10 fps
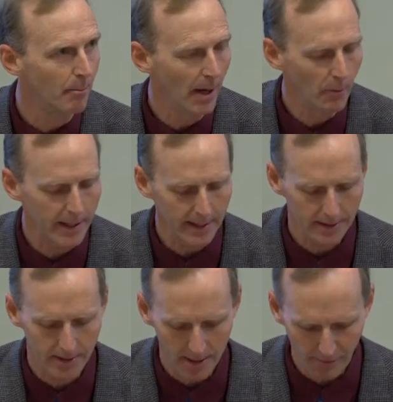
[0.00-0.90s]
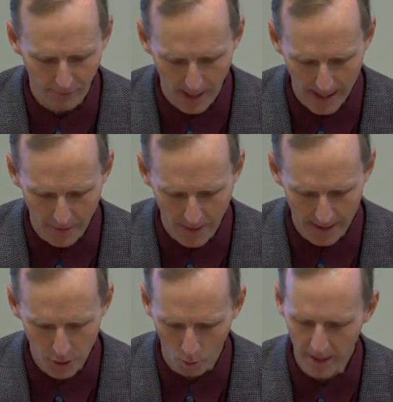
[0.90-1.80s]
but we did find
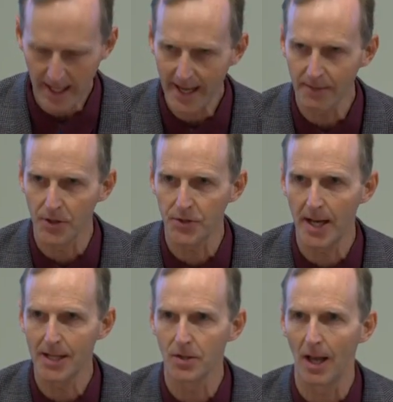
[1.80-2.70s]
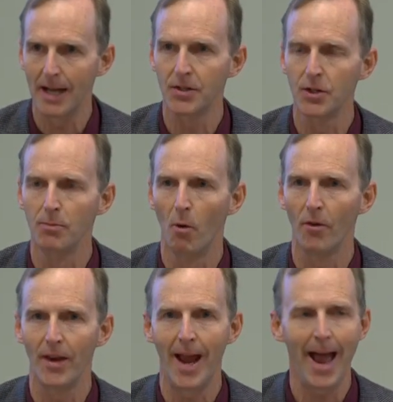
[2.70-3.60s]
that 28 of the states license
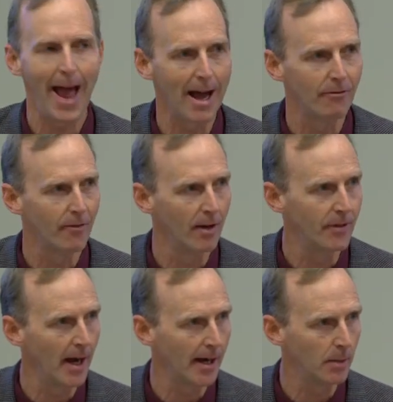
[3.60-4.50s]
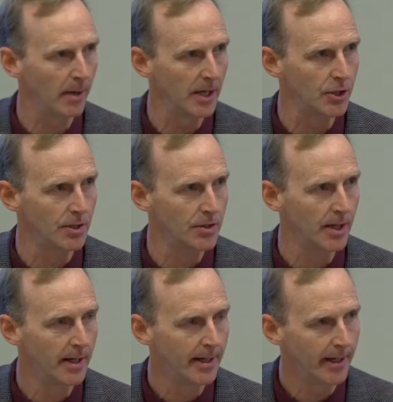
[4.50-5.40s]
more than half of the occupations
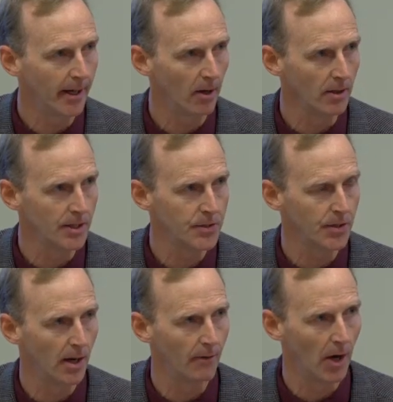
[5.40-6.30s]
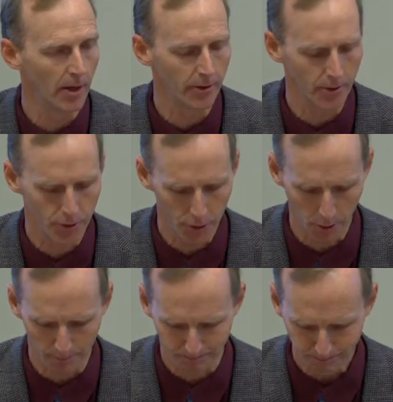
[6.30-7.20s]
in our list of
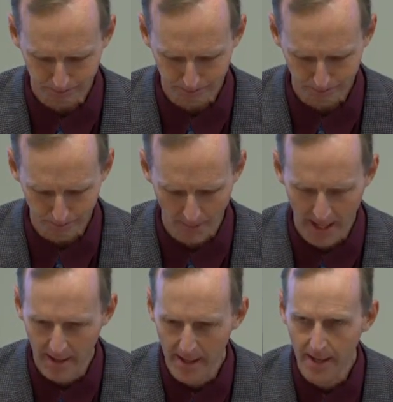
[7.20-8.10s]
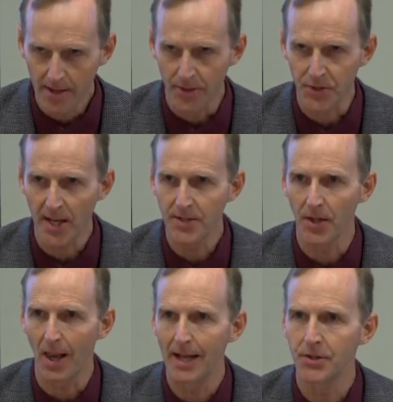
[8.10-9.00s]
102. The states
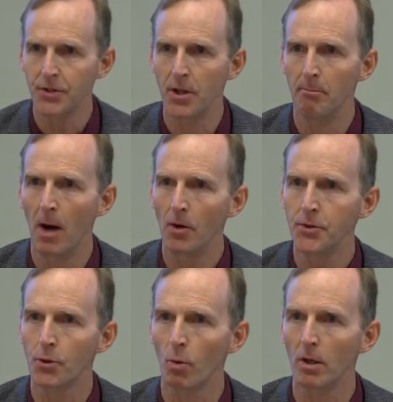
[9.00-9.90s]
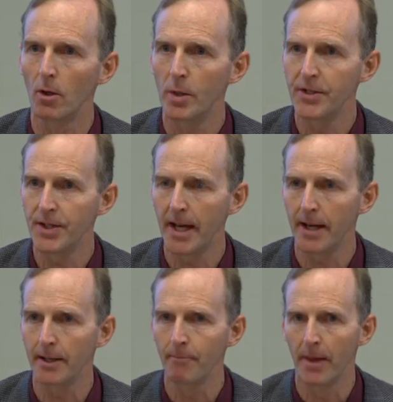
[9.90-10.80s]
that licensed the most were
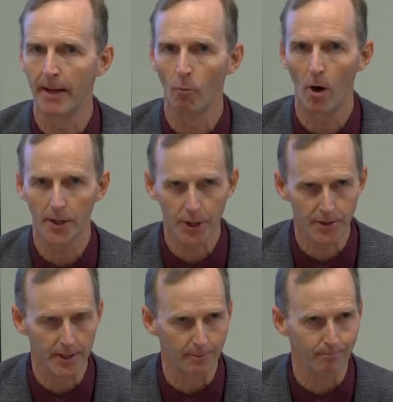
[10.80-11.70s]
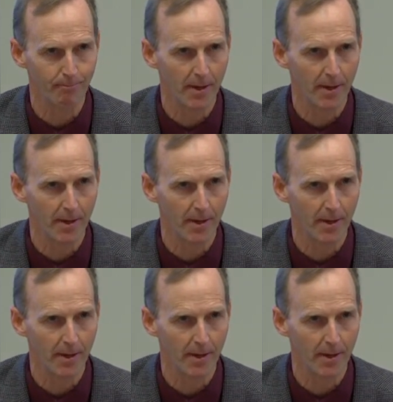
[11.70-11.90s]
Louisiana and Washington.